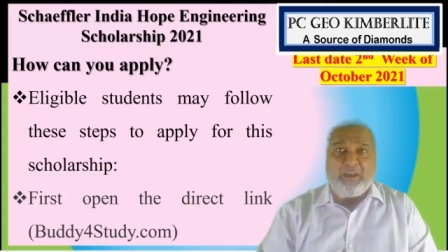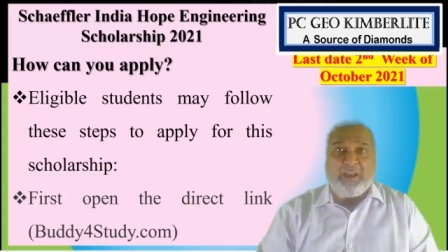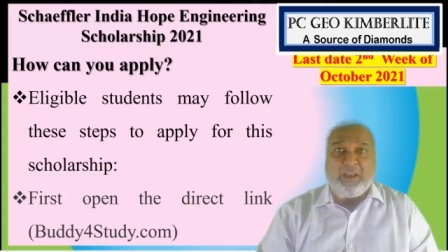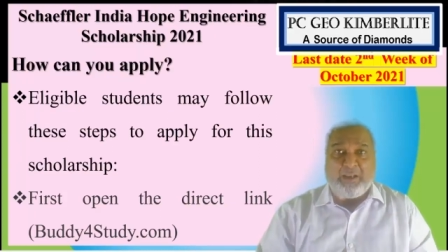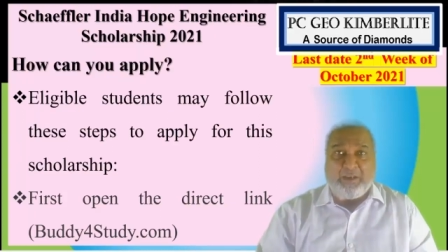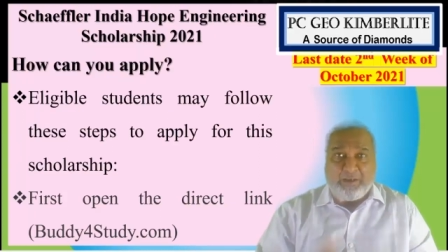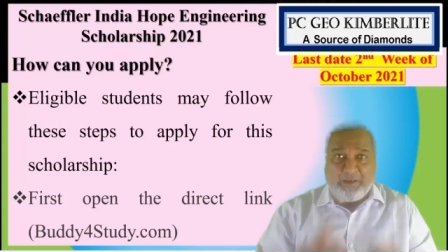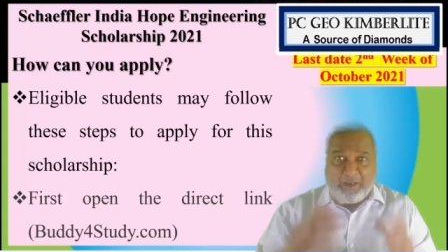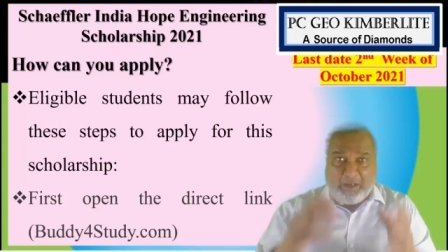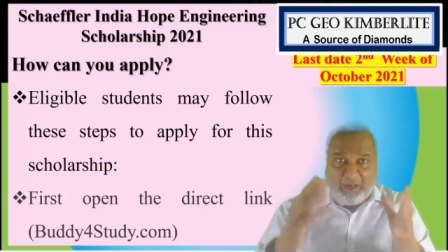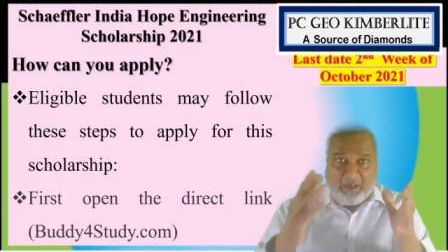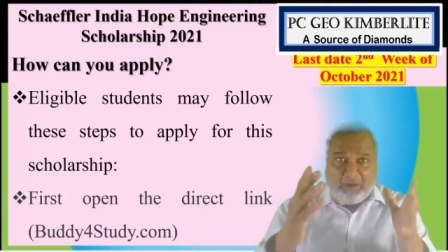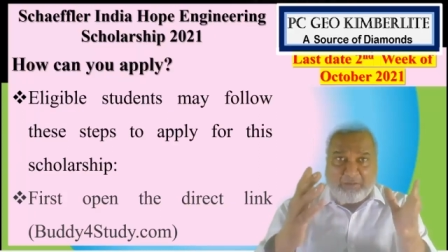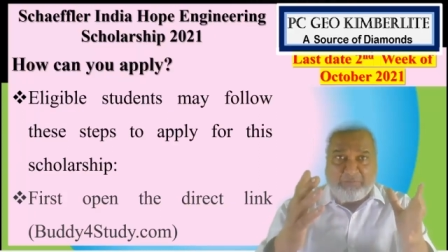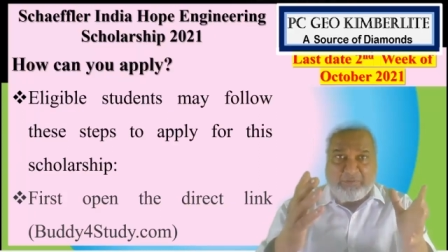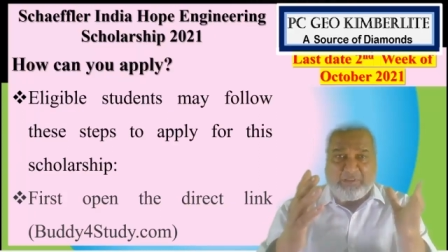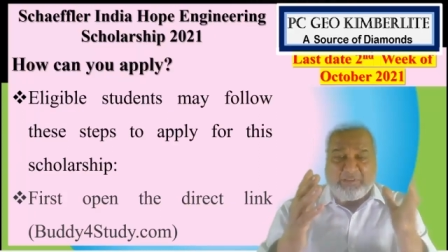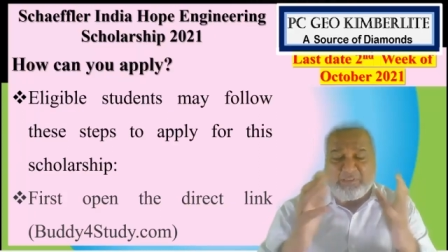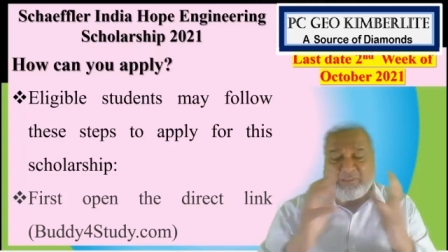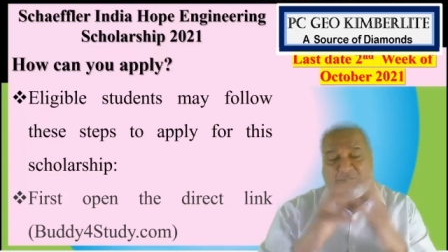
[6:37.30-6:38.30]
And
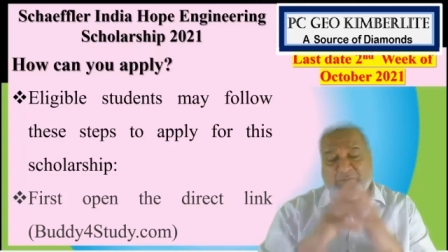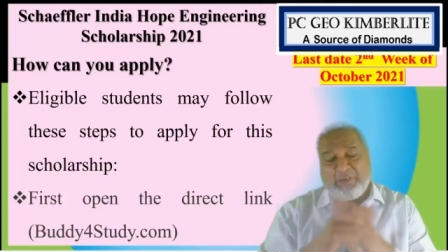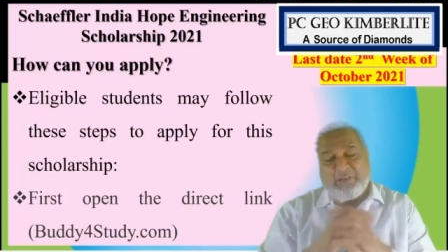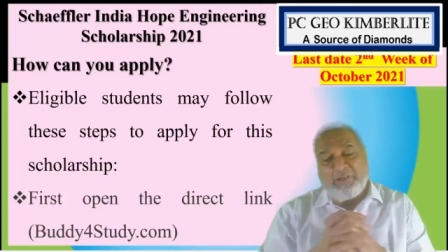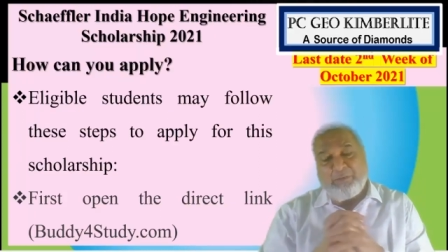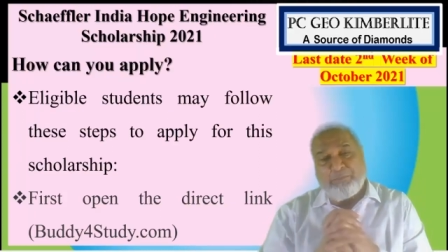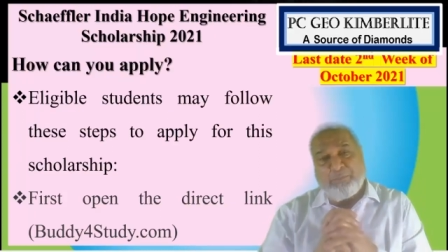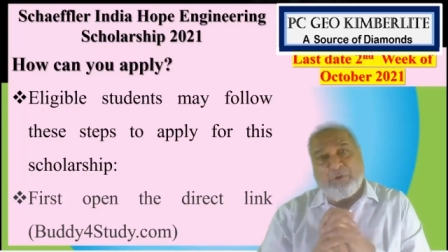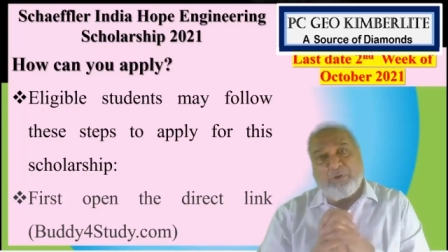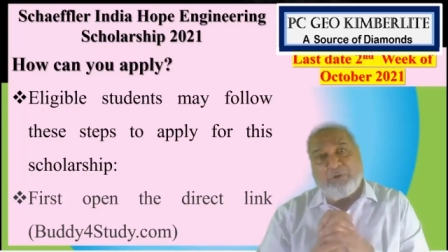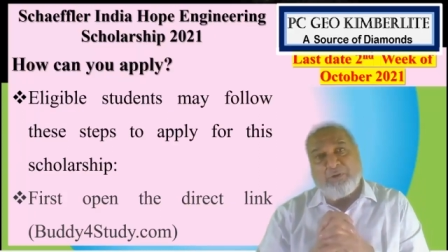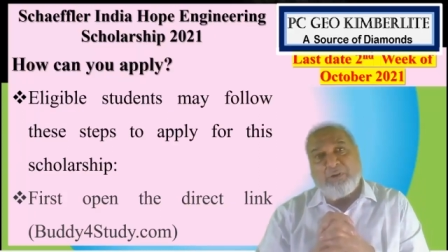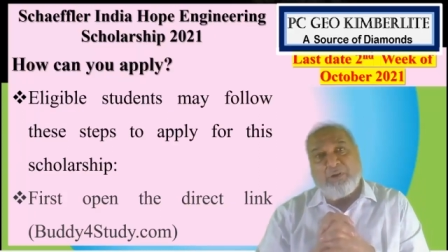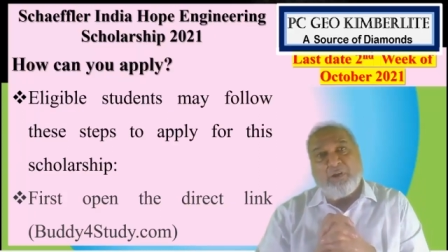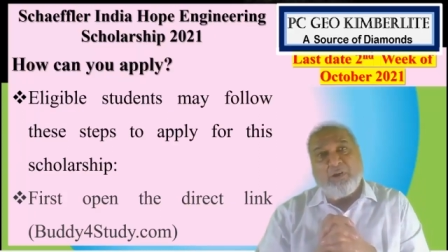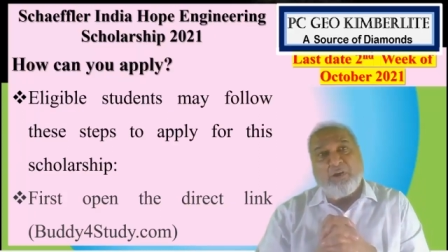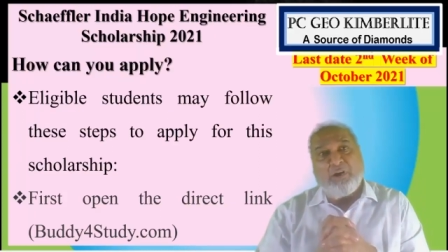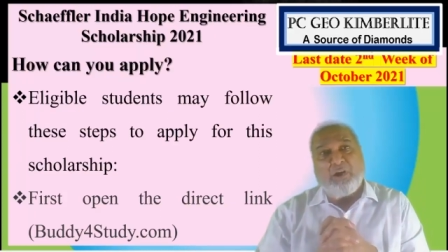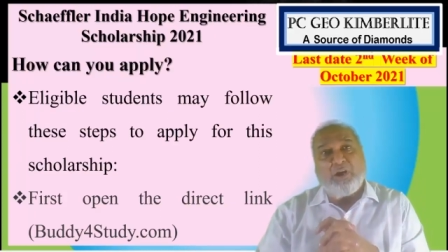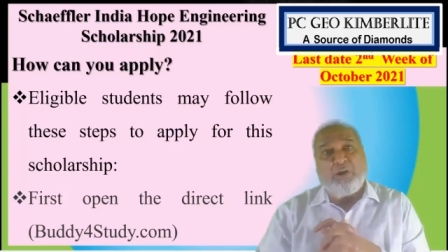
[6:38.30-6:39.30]
now this is very important,
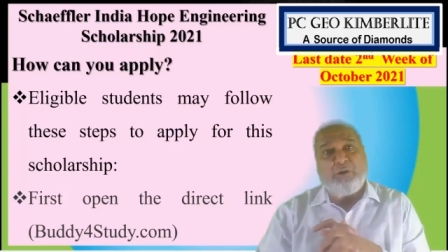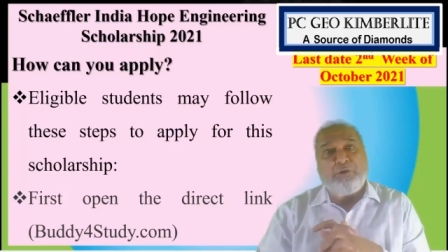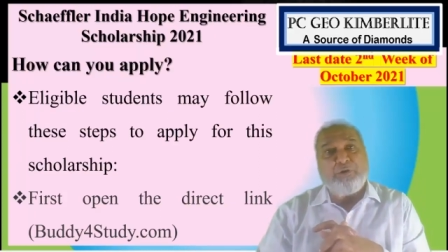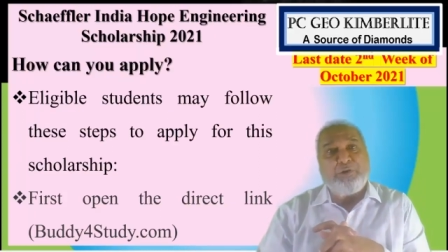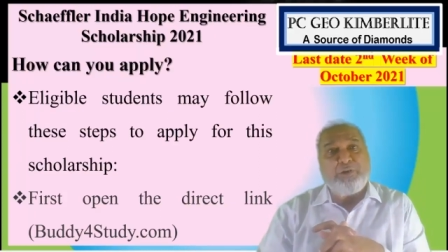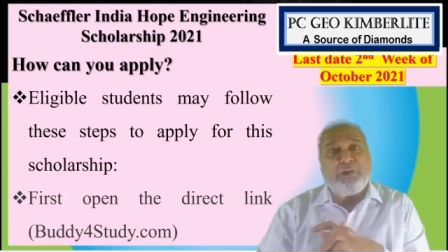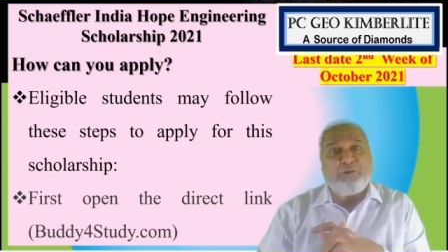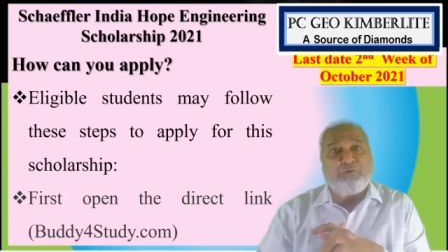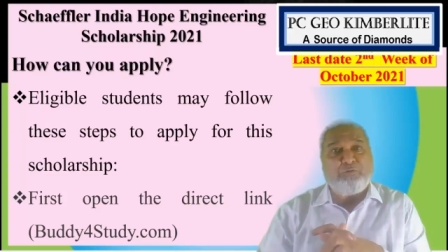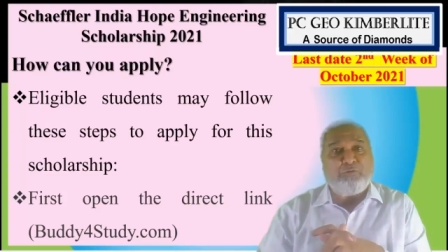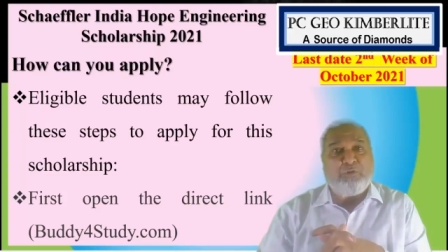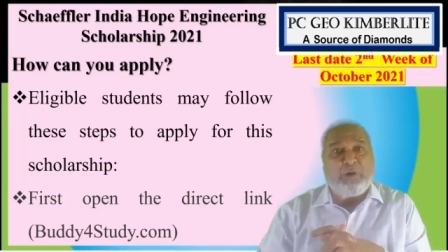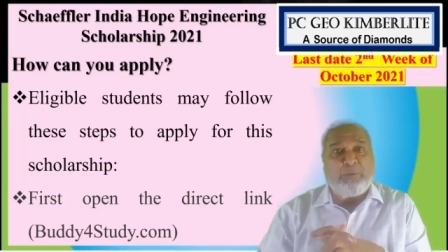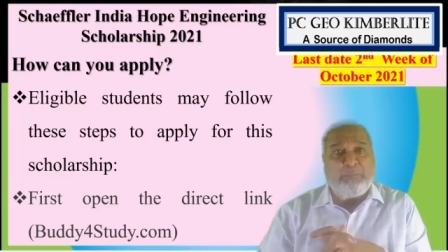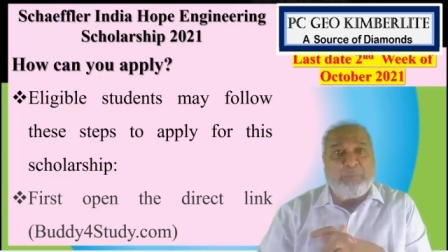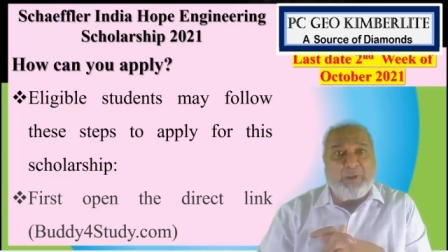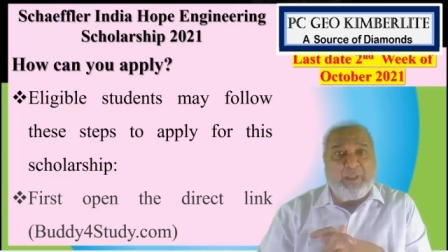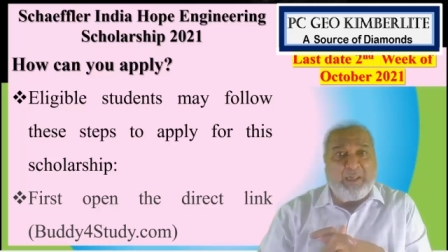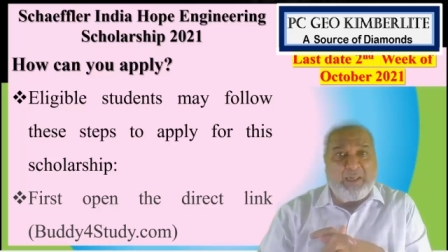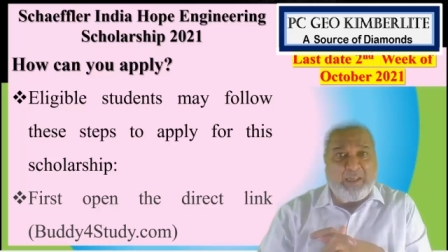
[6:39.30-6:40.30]
how you have to
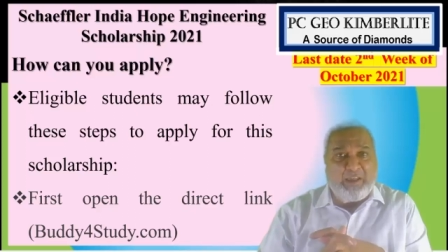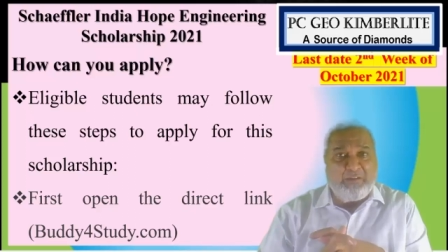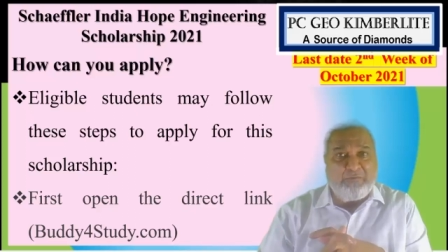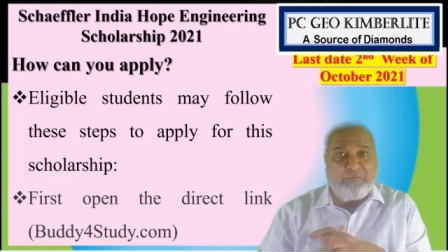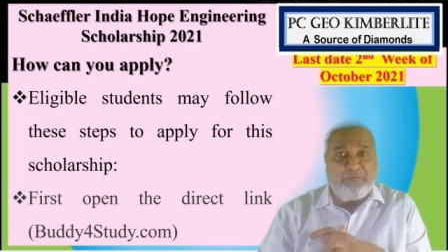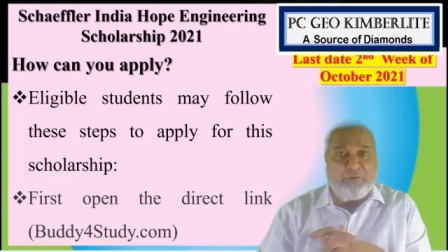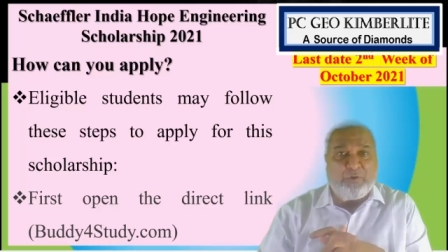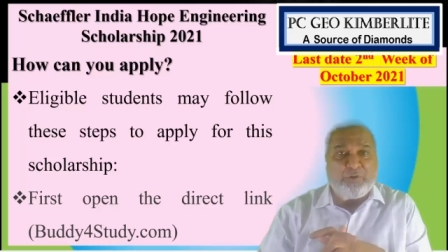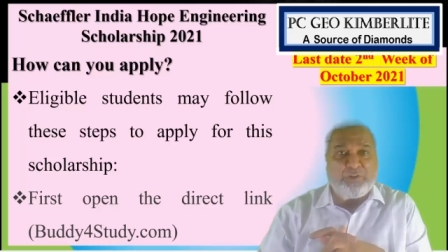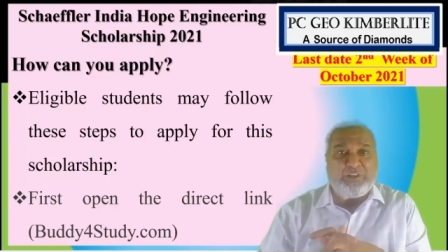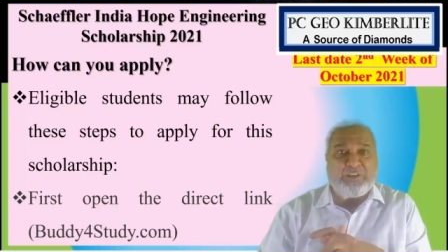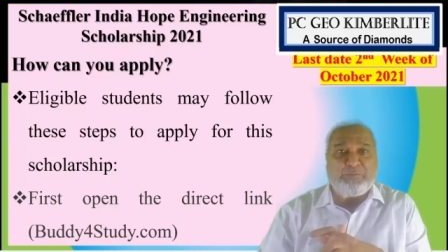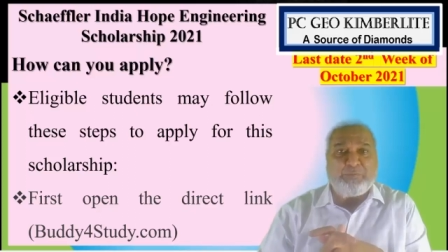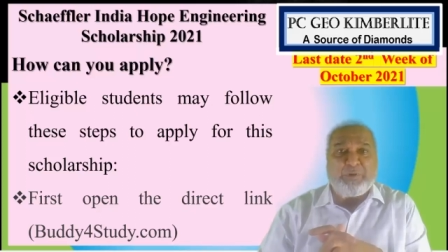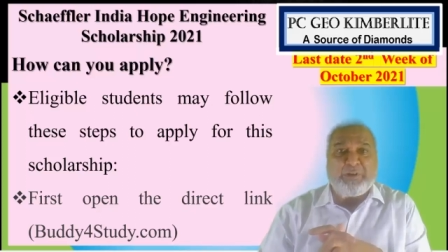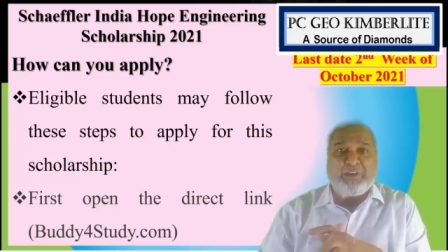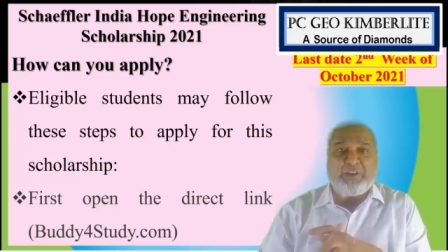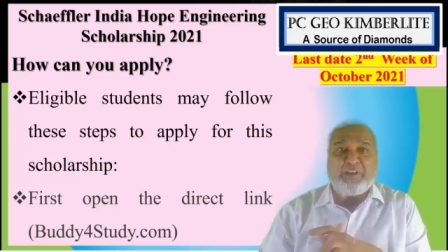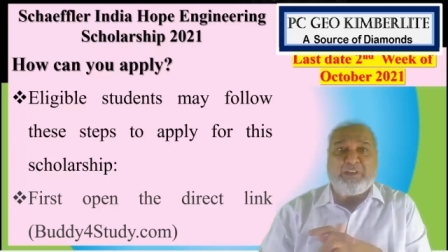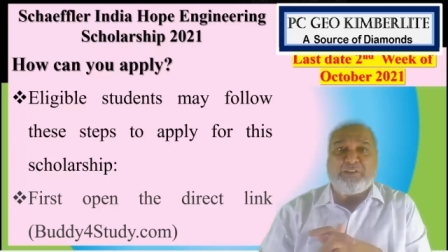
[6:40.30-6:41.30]
apply for this
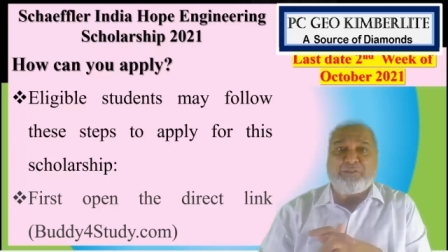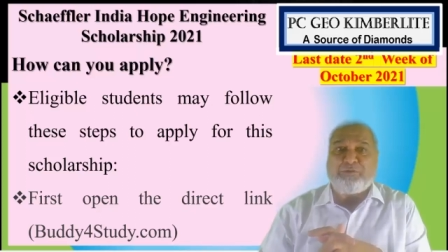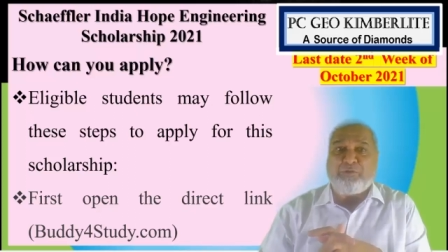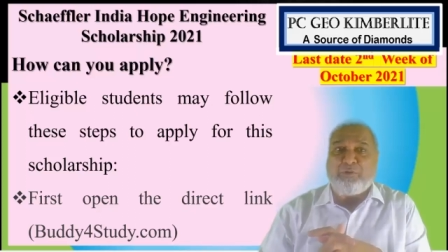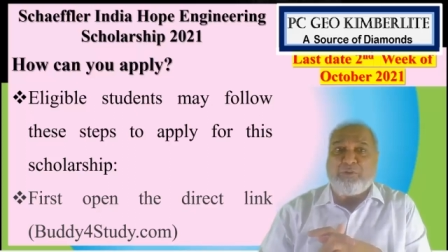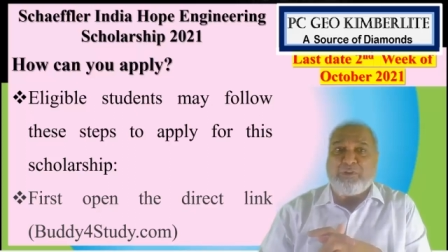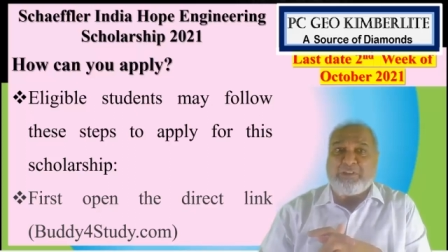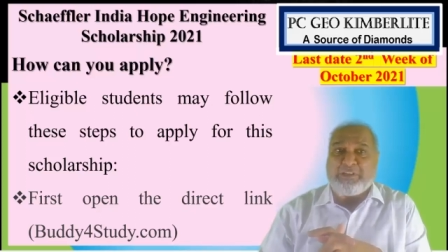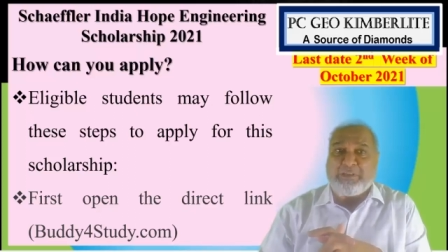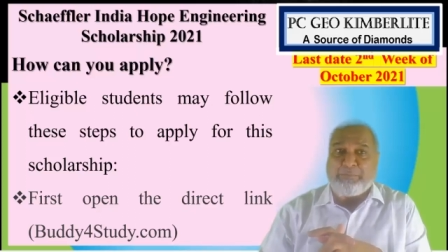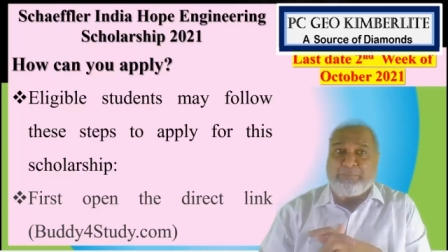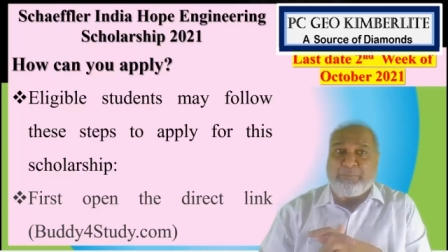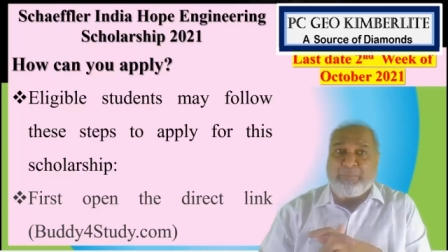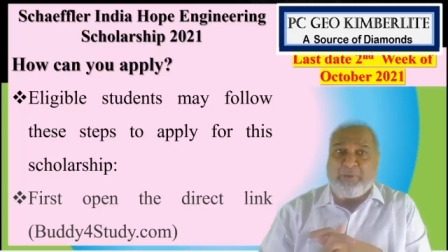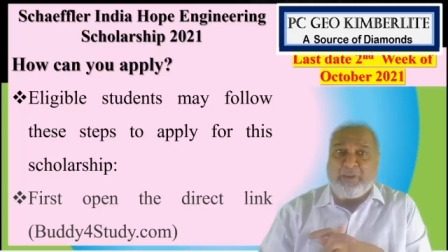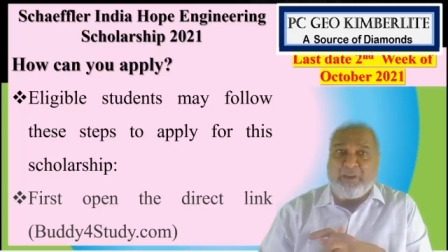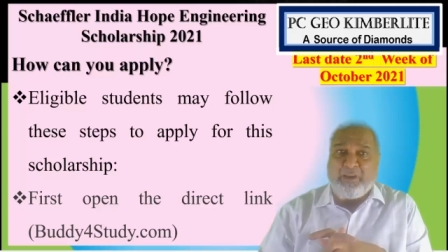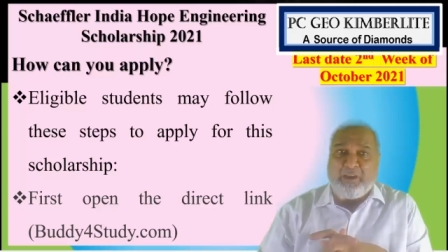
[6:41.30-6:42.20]
particular scholarship.